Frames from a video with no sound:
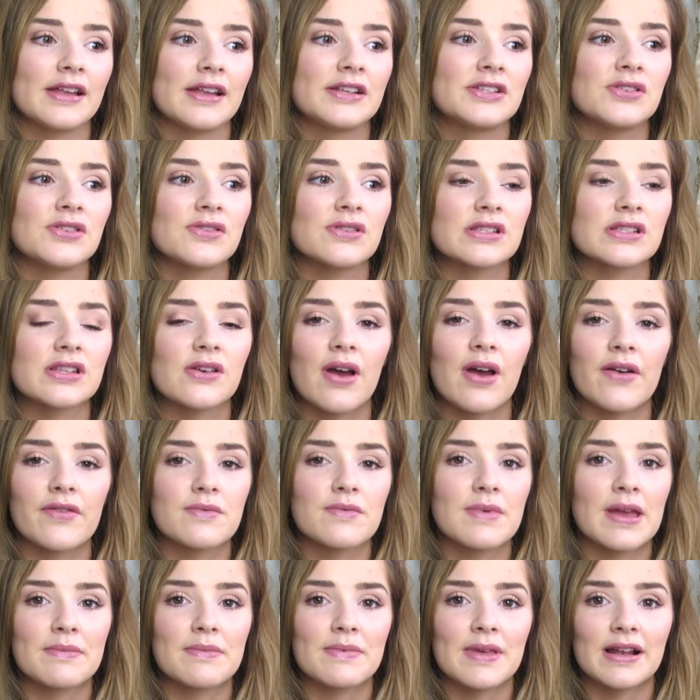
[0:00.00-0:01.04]
It does,
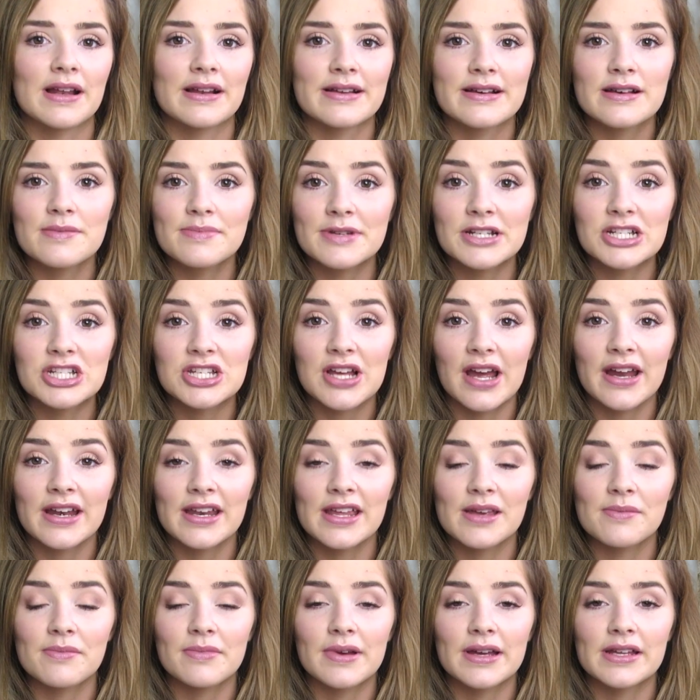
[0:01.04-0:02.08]
however, make me a little bit
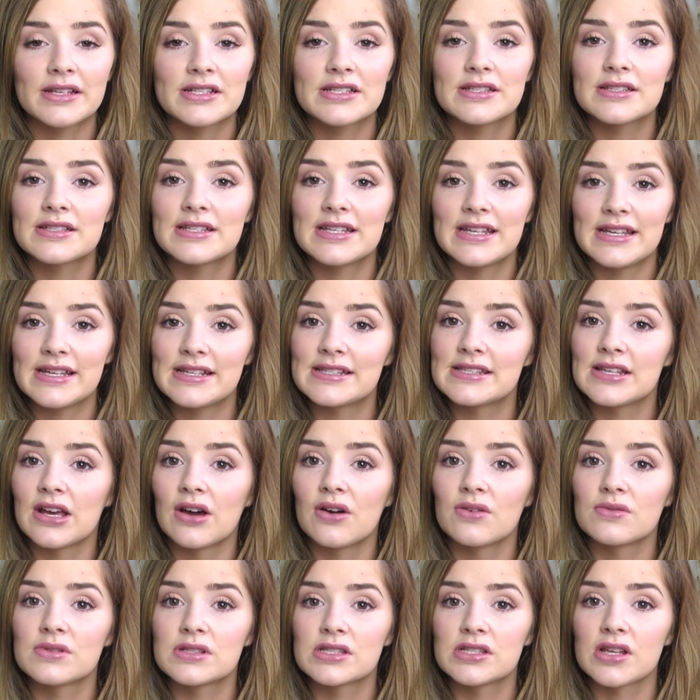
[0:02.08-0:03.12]
shiny in my
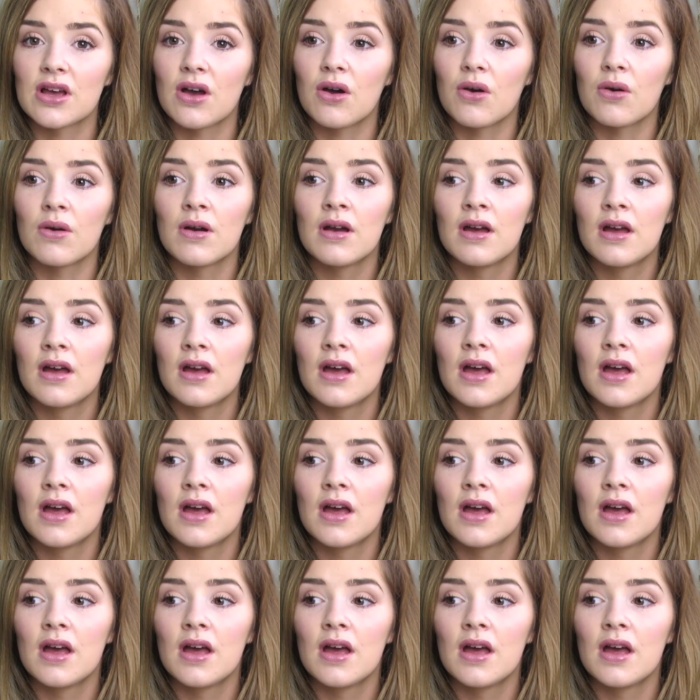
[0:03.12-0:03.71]
T-zone, so